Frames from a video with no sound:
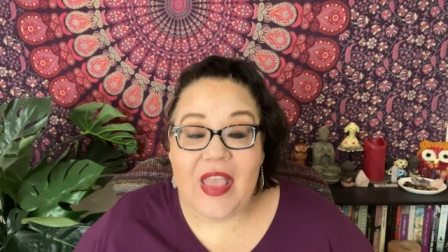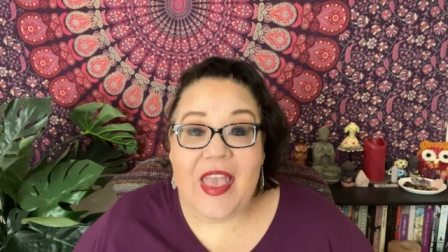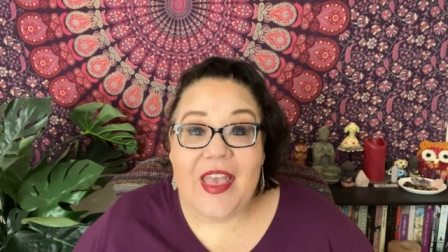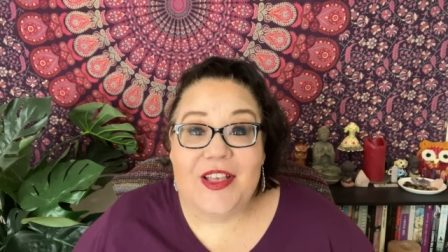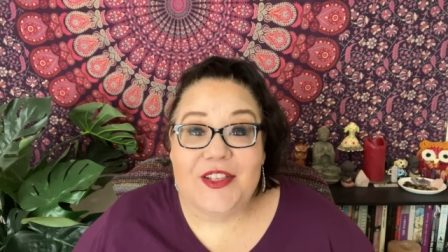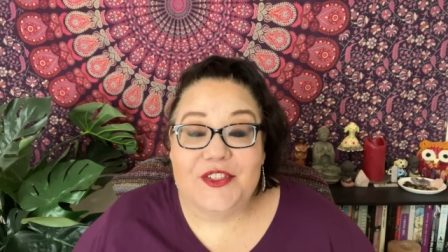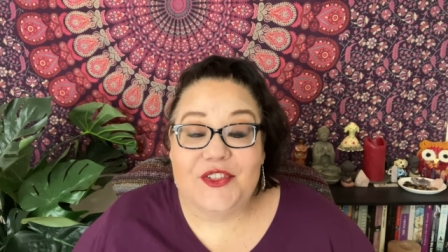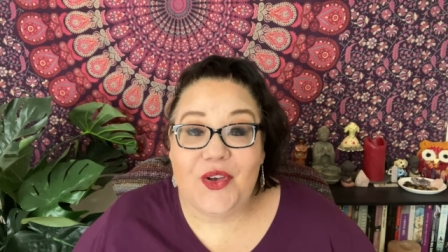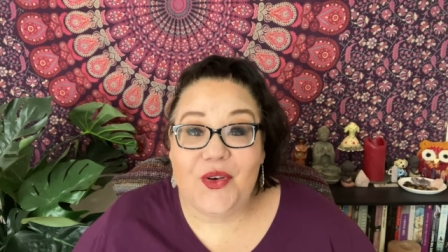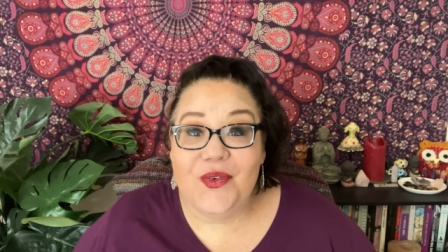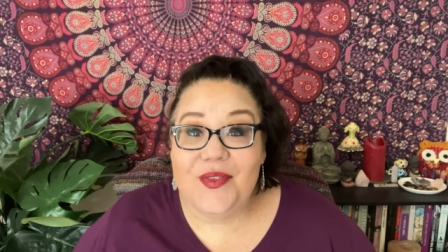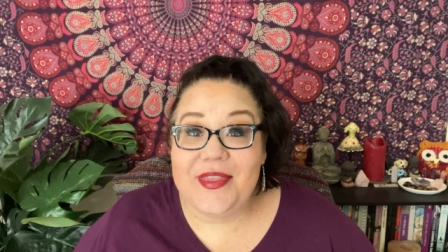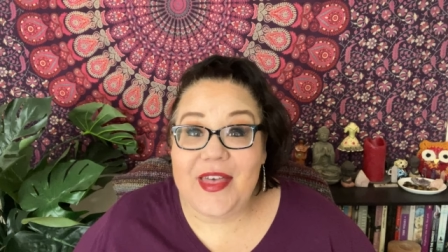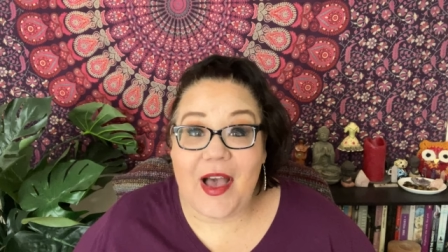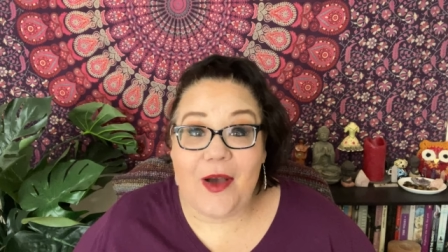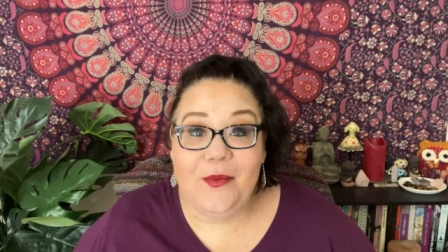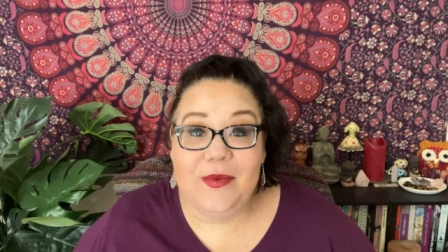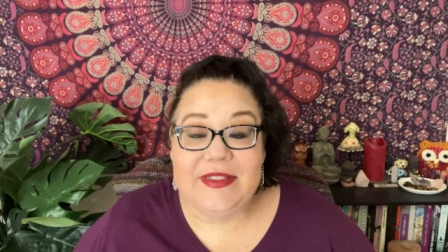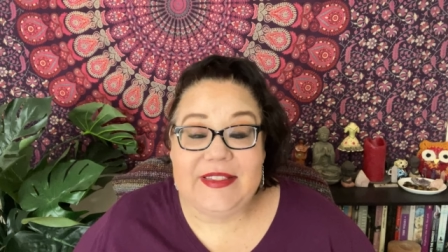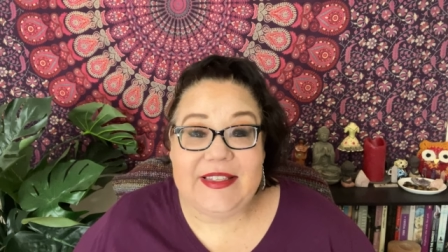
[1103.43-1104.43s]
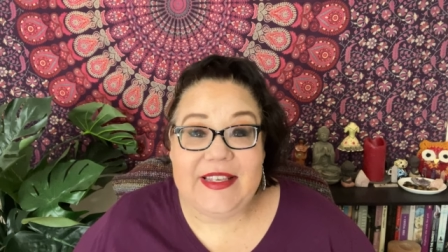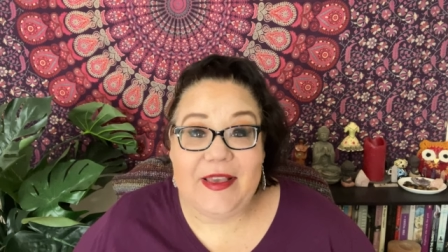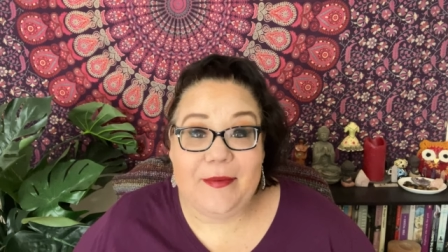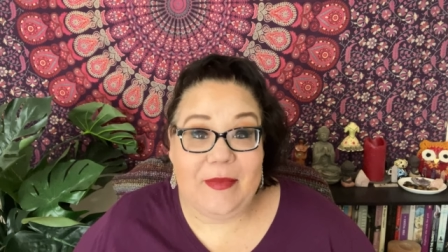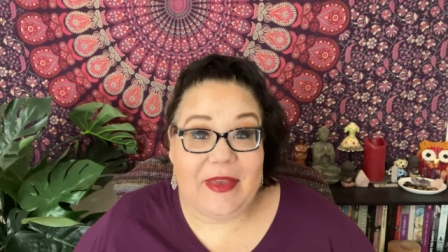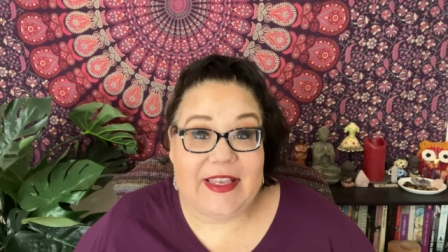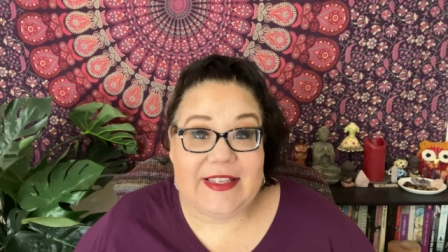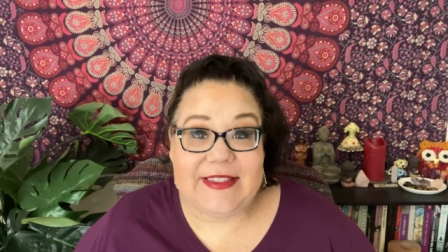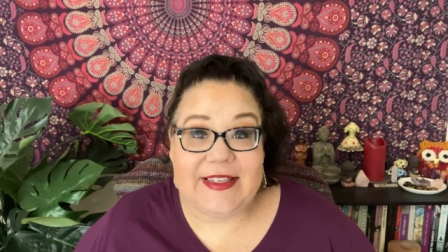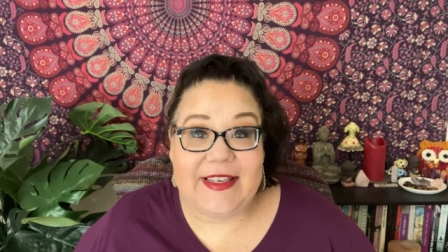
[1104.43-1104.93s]
So that was the
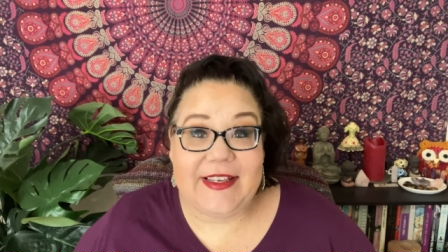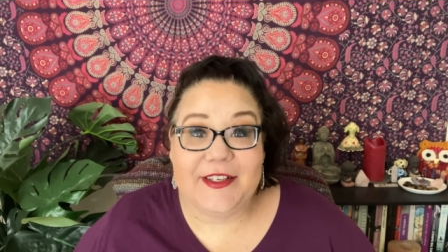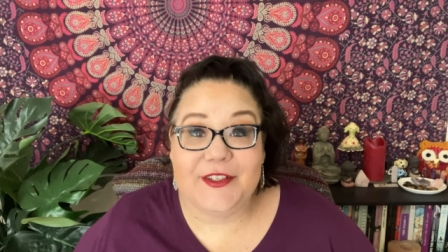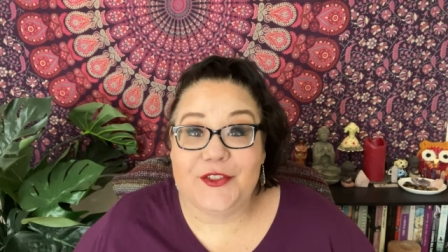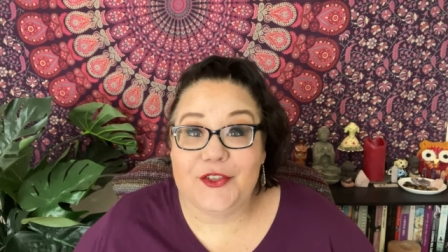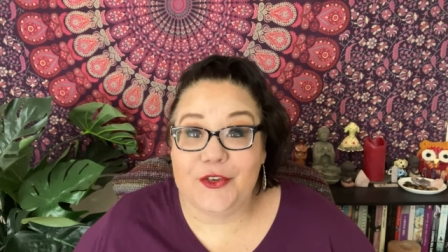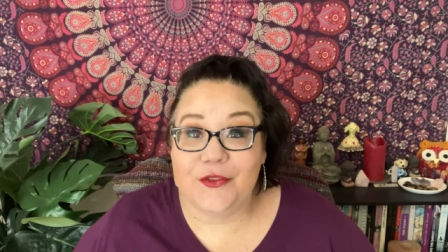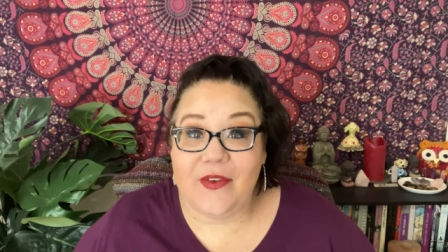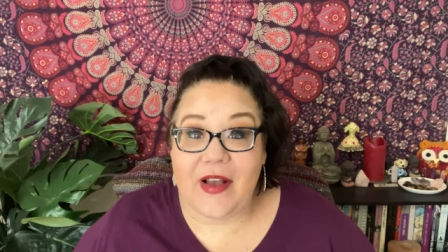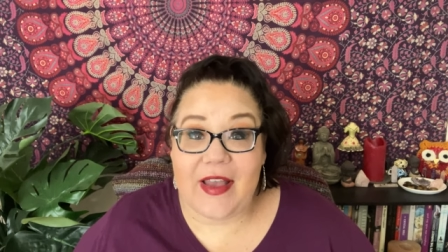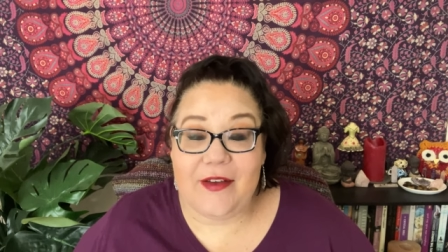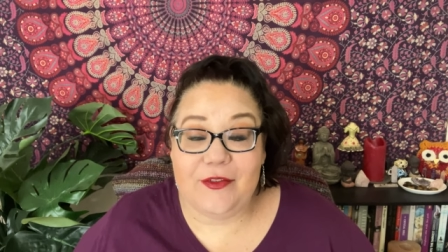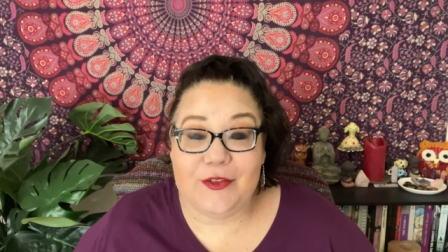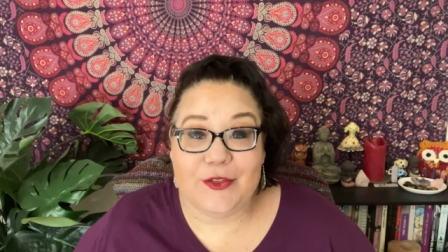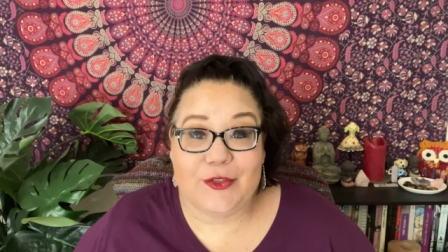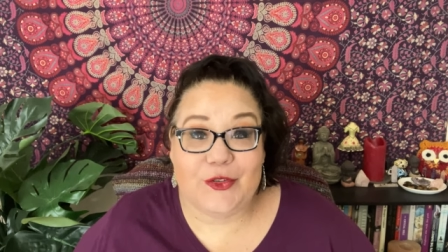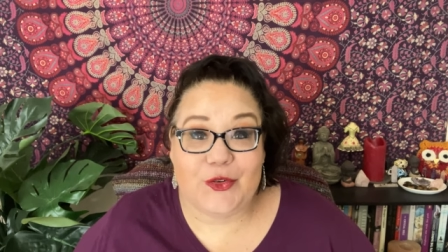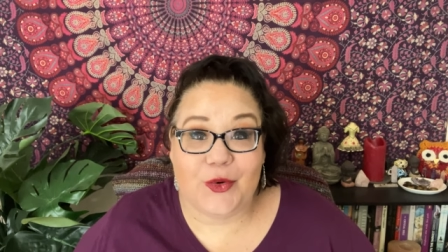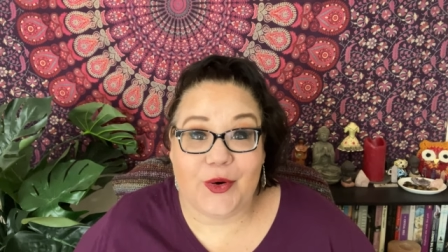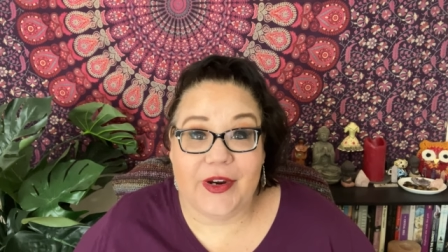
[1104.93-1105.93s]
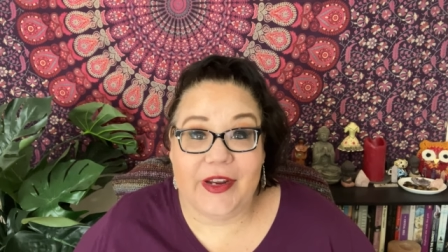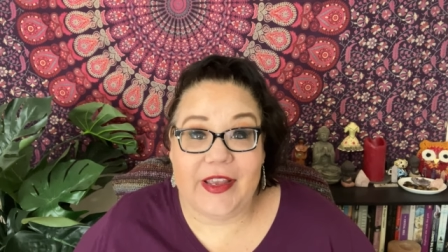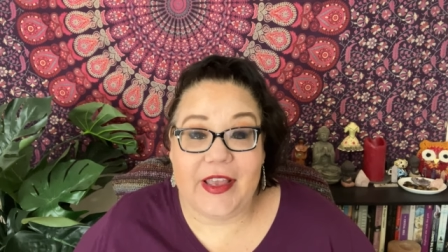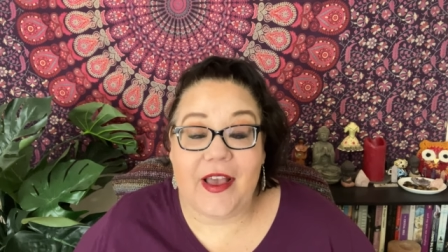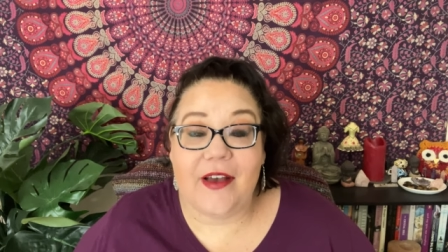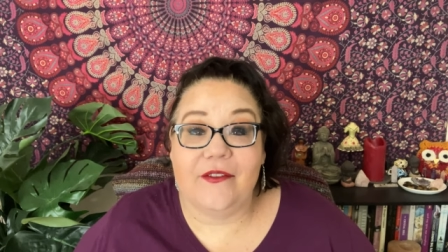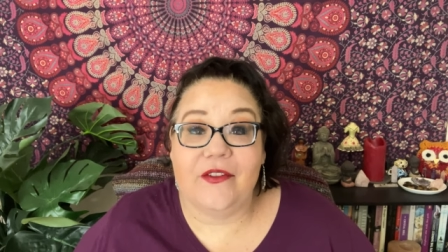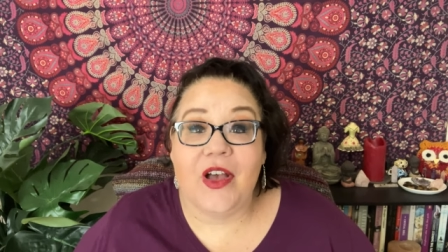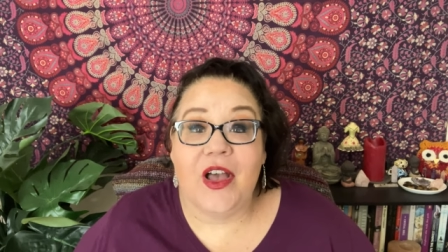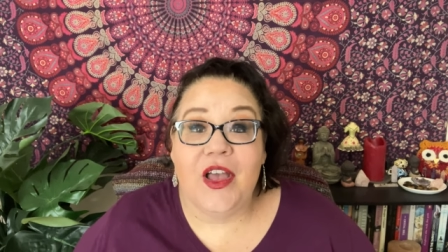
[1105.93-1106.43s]
amazing survival story
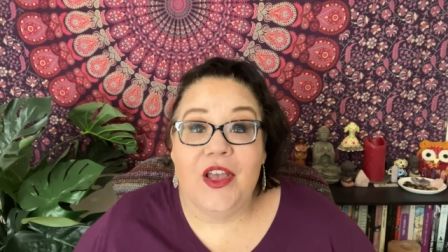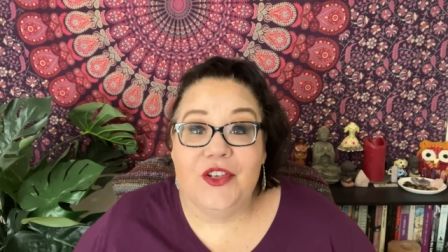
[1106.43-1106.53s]
of